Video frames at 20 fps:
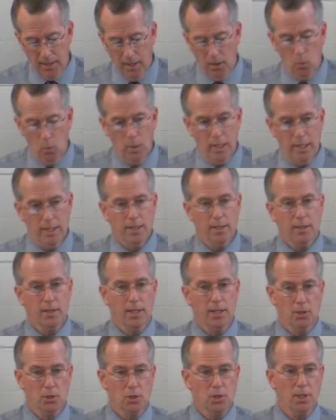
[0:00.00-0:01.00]
We did
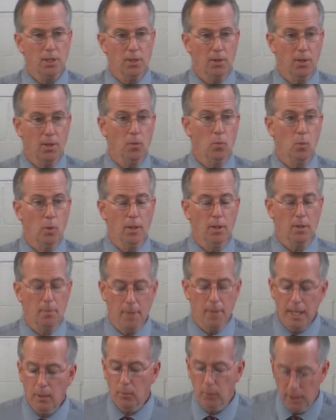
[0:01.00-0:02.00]
consider that one of the
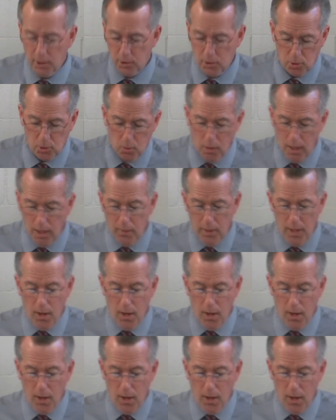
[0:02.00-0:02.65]
main reasons why we